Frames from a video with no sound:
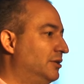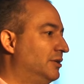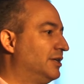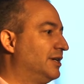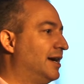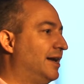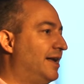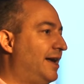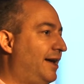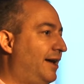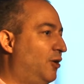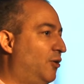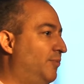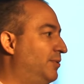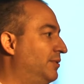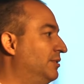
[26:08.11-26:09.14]
can
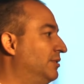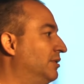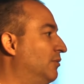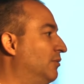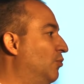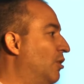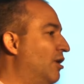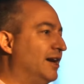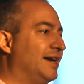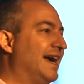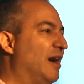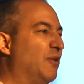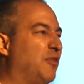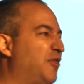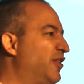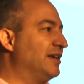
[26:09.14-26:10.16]
help work
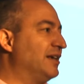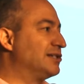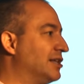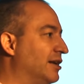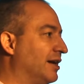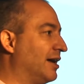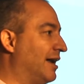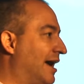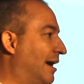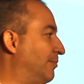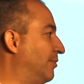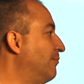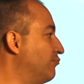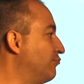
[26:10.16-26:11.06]
out things that are going to happen,